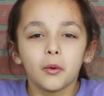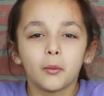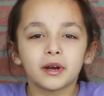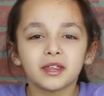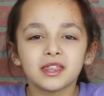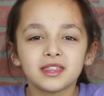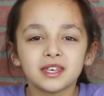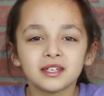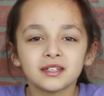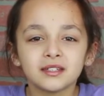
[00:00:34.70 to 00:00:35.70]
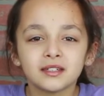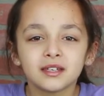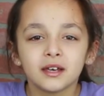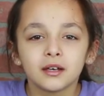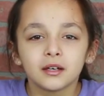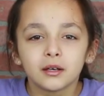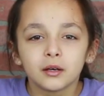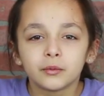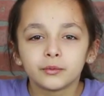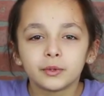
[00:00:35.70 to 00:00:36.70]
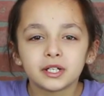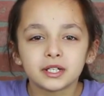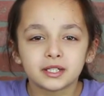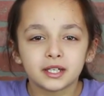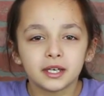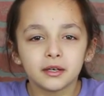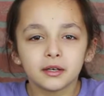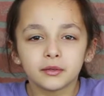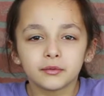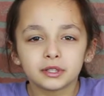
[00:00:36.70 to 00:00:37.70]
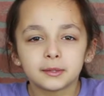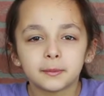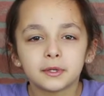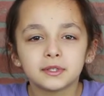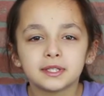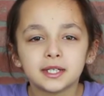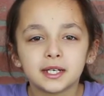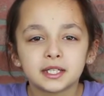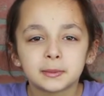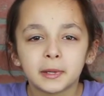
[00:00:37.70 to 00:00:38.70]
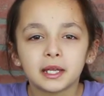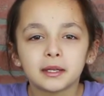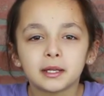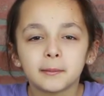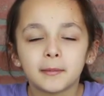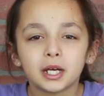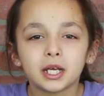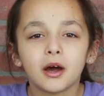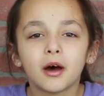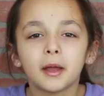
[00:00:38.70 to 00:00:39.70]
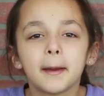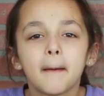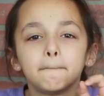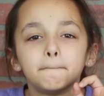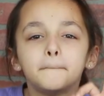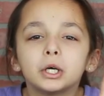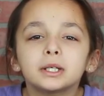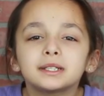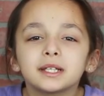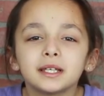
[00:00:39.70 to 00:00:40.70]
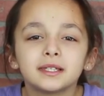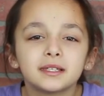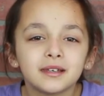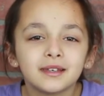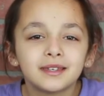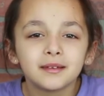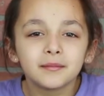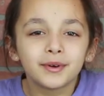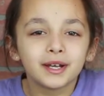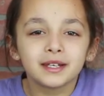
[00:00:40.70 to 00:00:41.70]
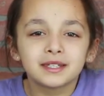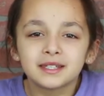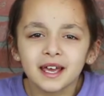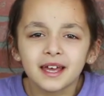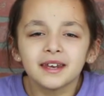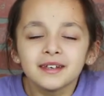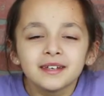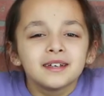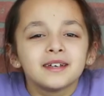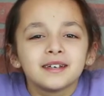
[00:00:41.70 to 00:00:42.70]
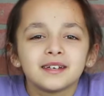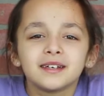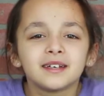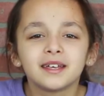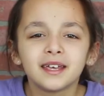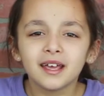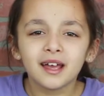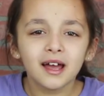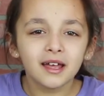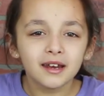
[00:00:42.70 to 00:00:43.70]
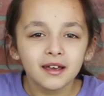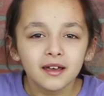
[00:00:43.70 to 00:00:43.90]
One of the things was he was supposed to spend money on books, but instead he got